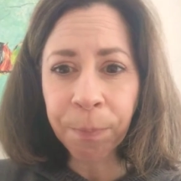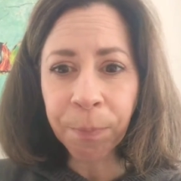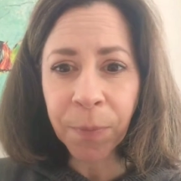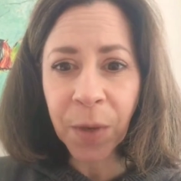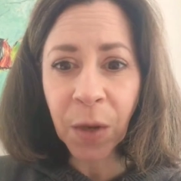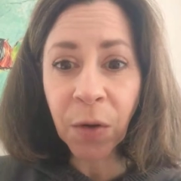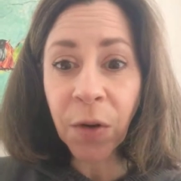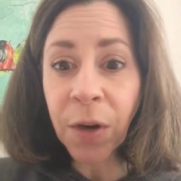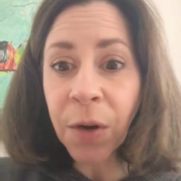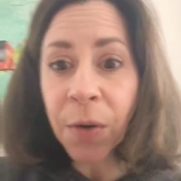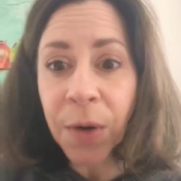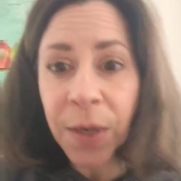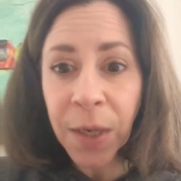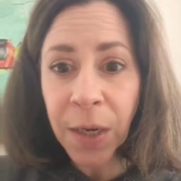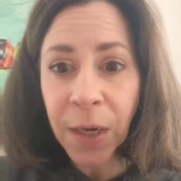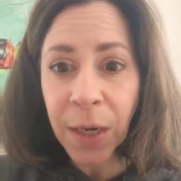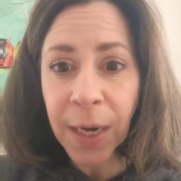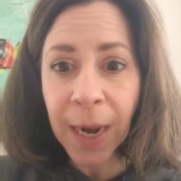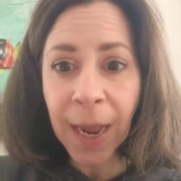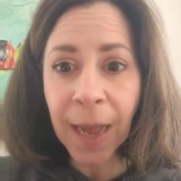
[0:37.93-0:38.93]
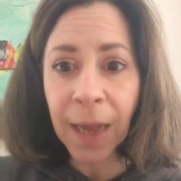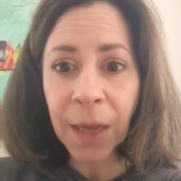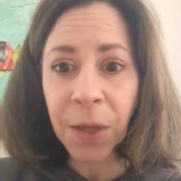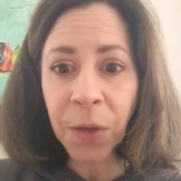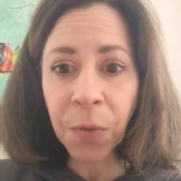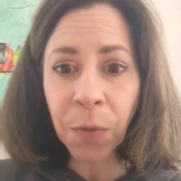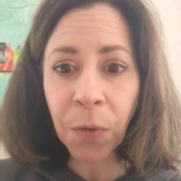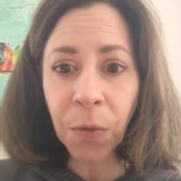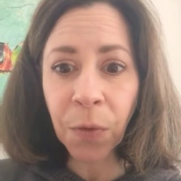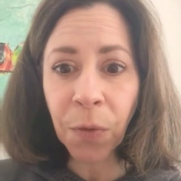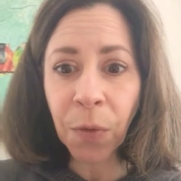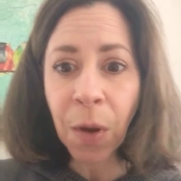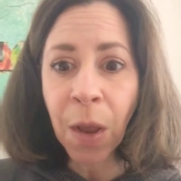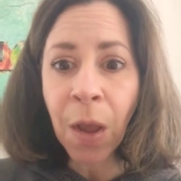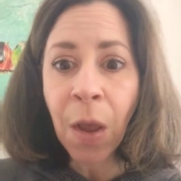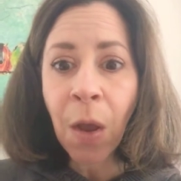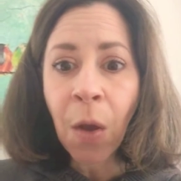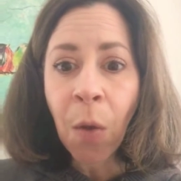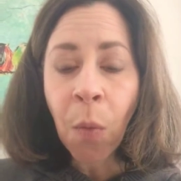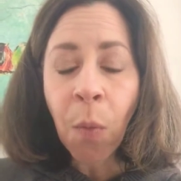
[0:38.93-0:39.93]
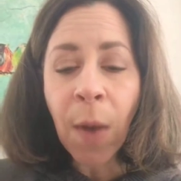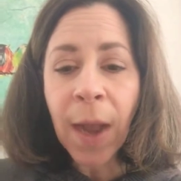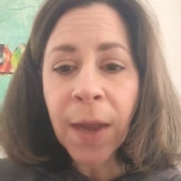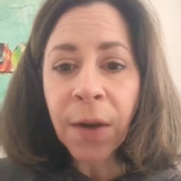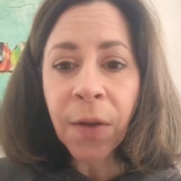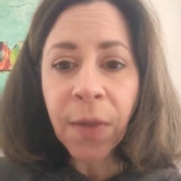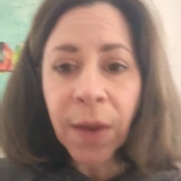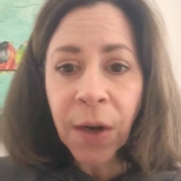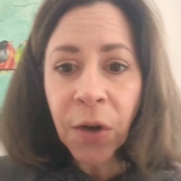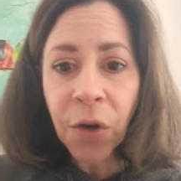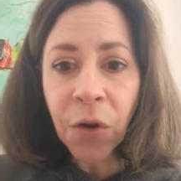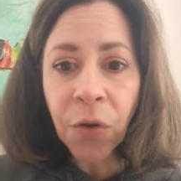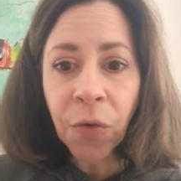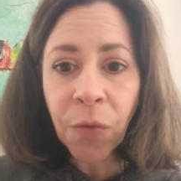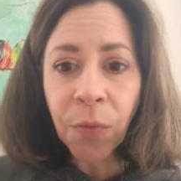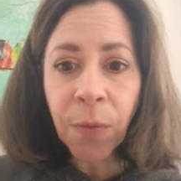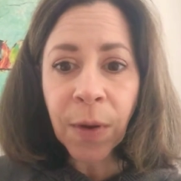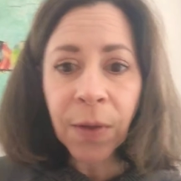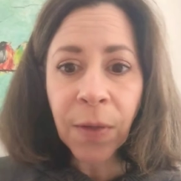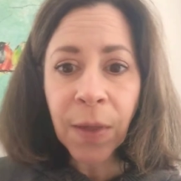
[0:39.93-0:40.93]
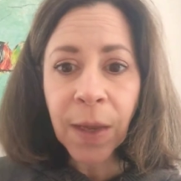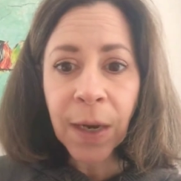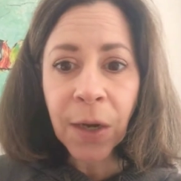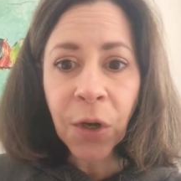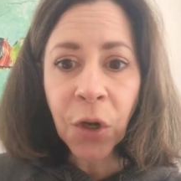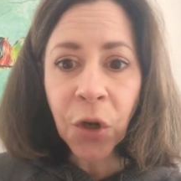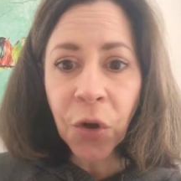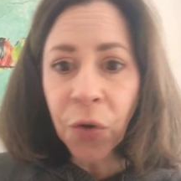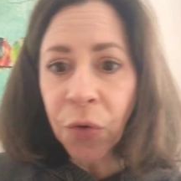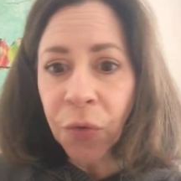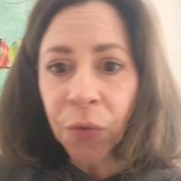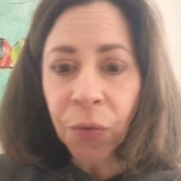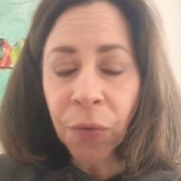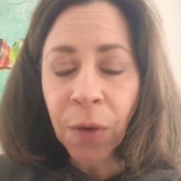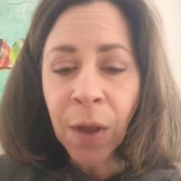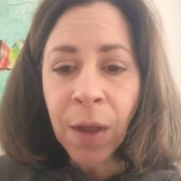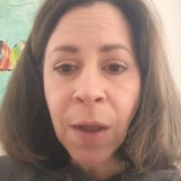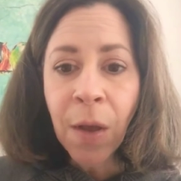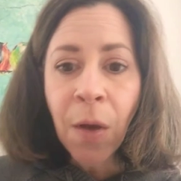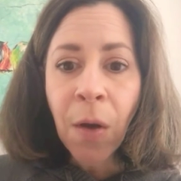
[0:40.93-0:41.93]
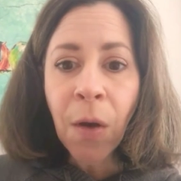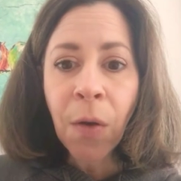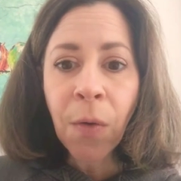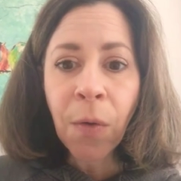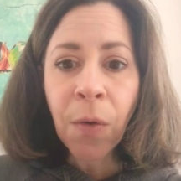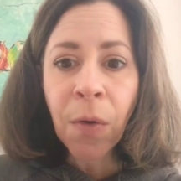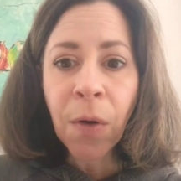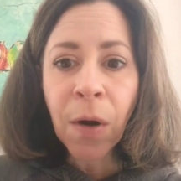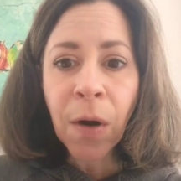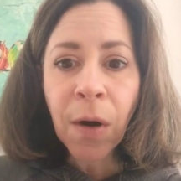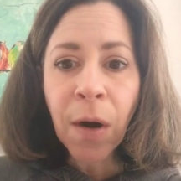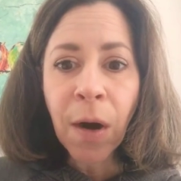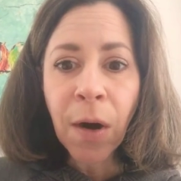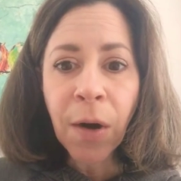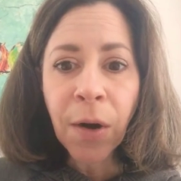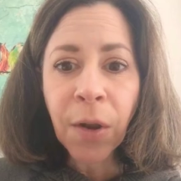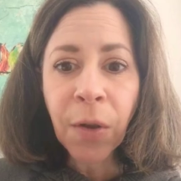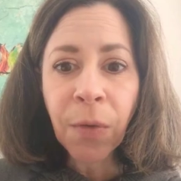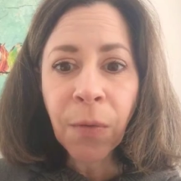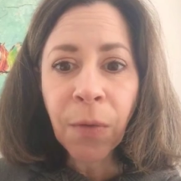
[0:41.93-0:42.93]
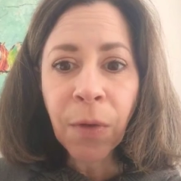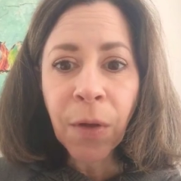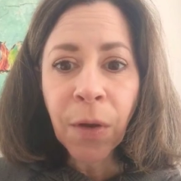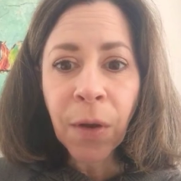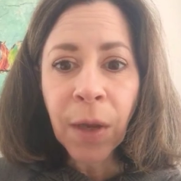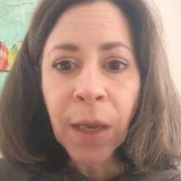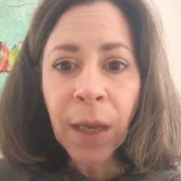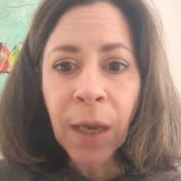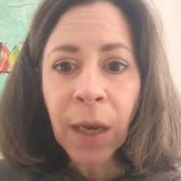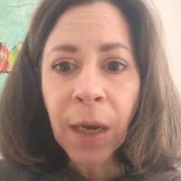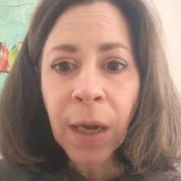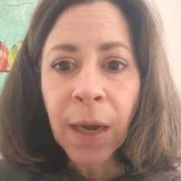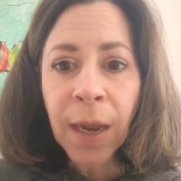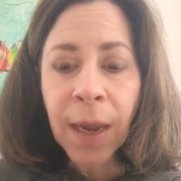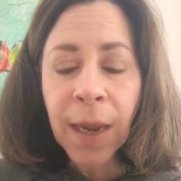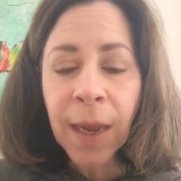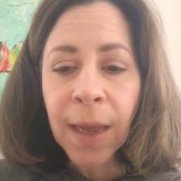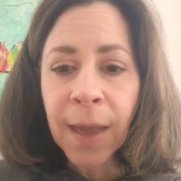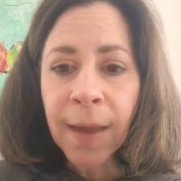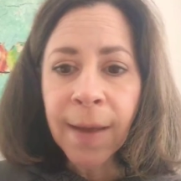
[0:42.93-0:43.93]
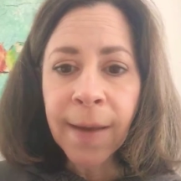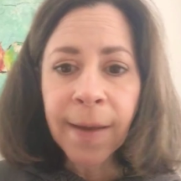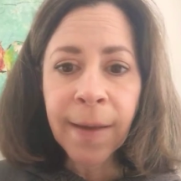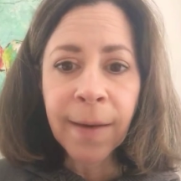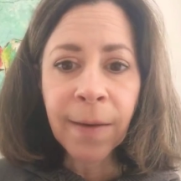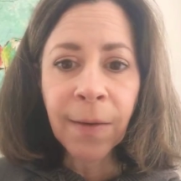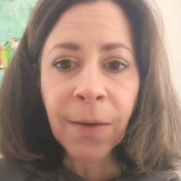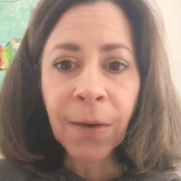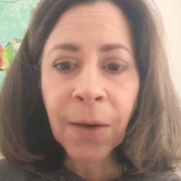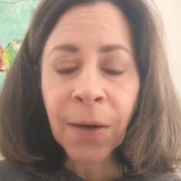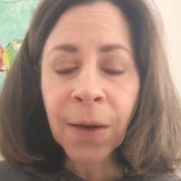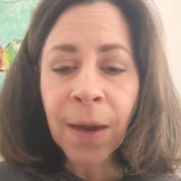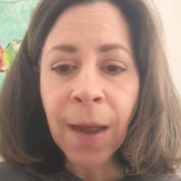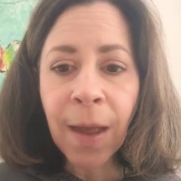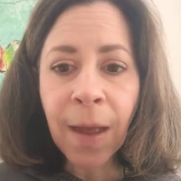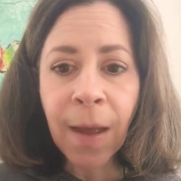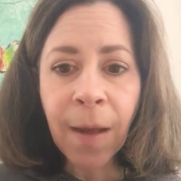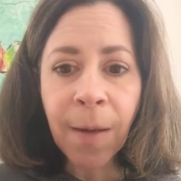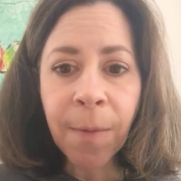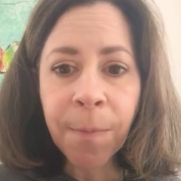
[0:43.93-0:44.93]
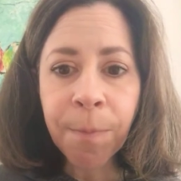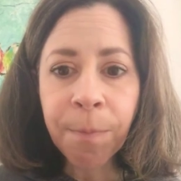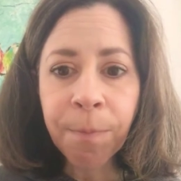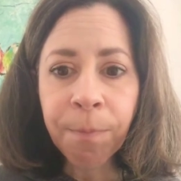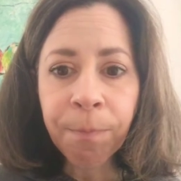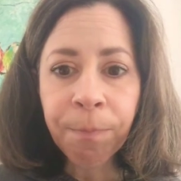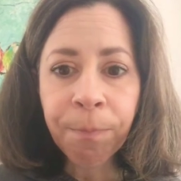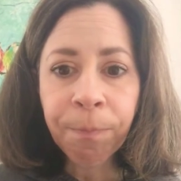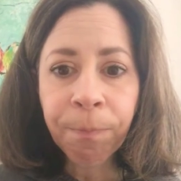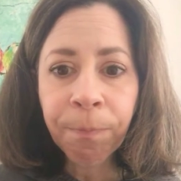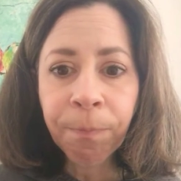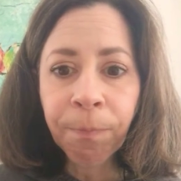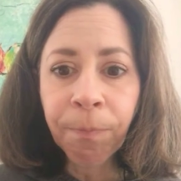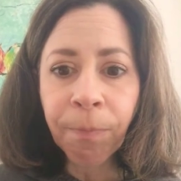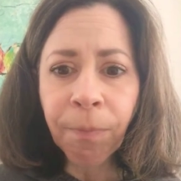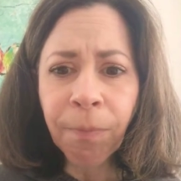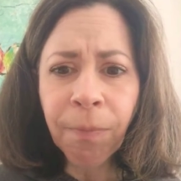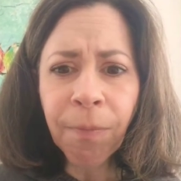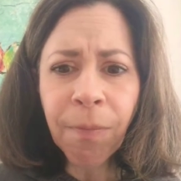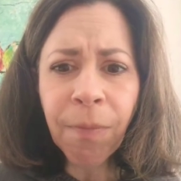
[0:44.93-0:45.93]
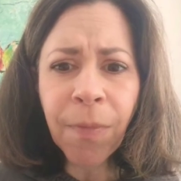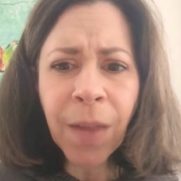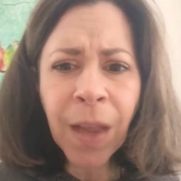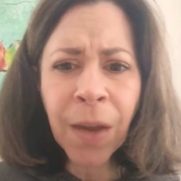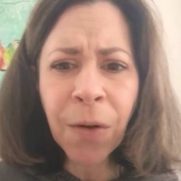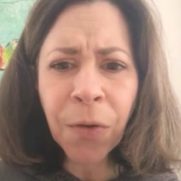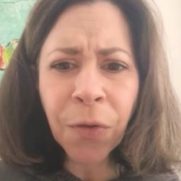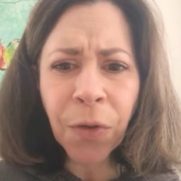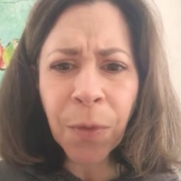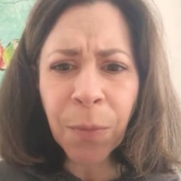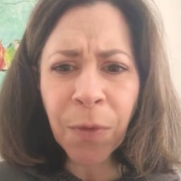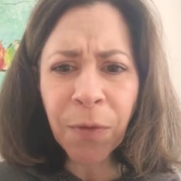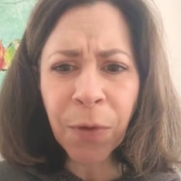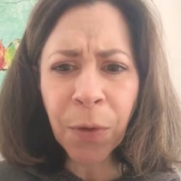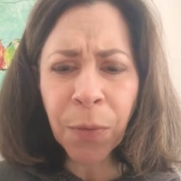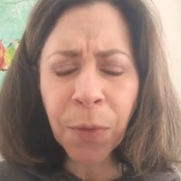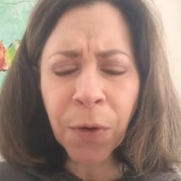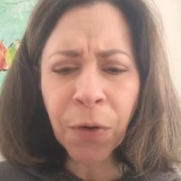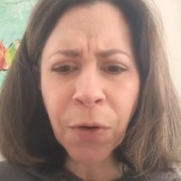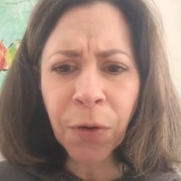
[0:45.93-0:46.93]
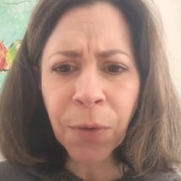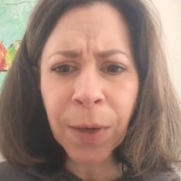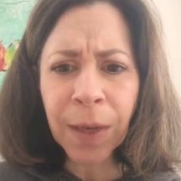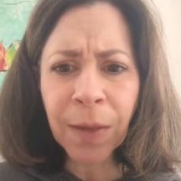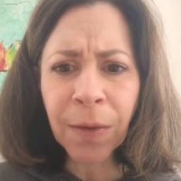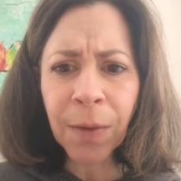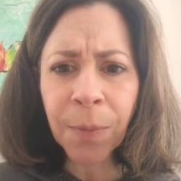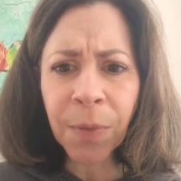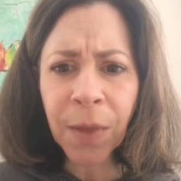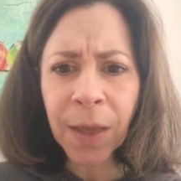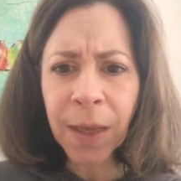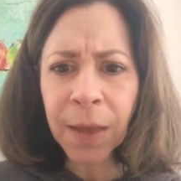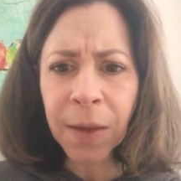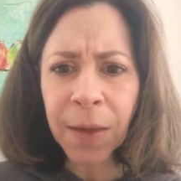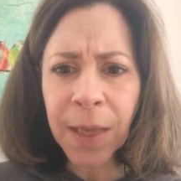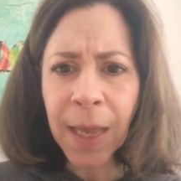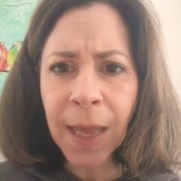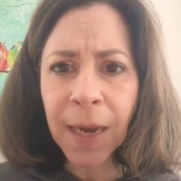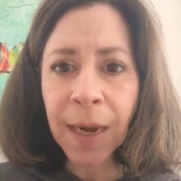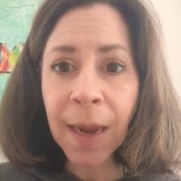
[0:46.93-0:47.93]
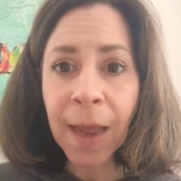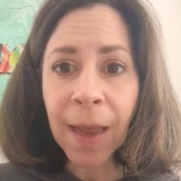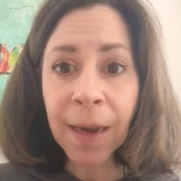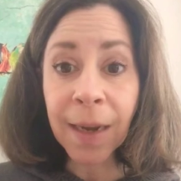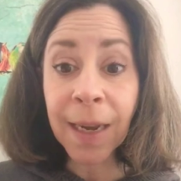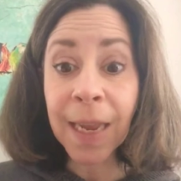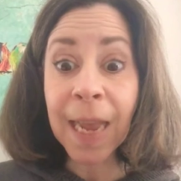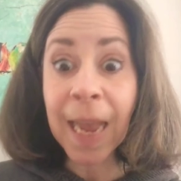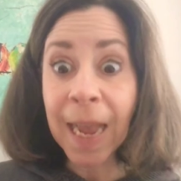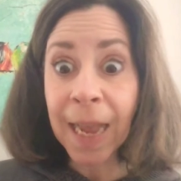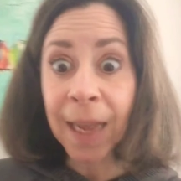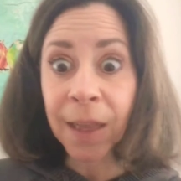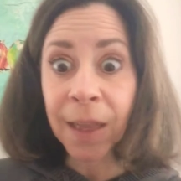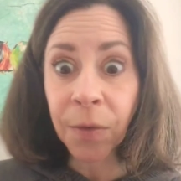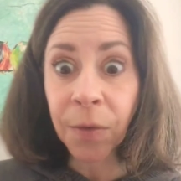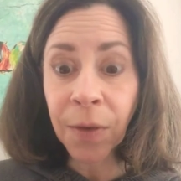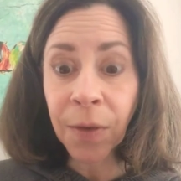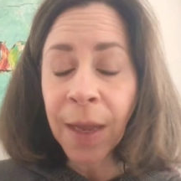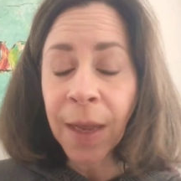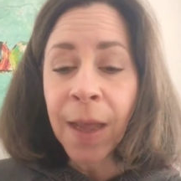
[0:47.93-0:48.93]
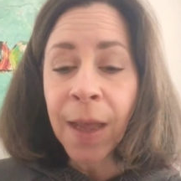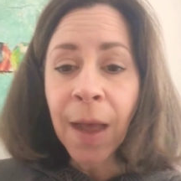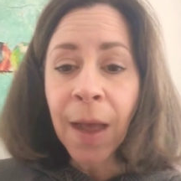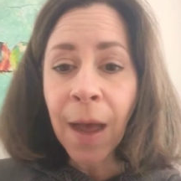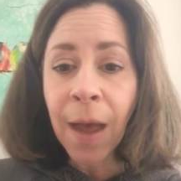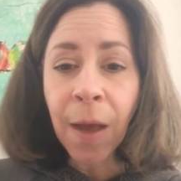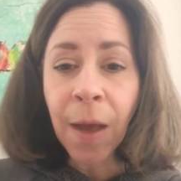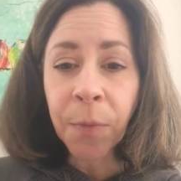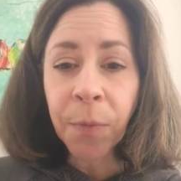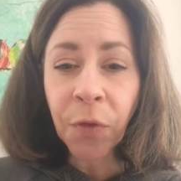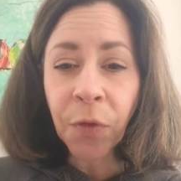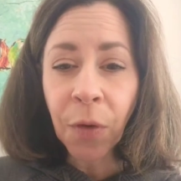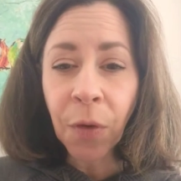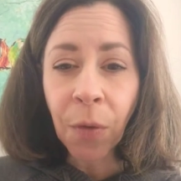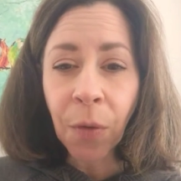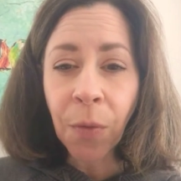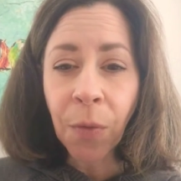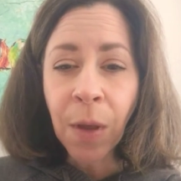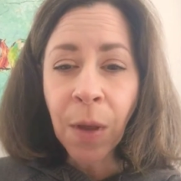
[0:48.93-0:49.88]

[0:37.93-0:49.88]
terrorist attacks, or why do they do what they do? Or are you looking at I know some of you were doing some things on gangs. So,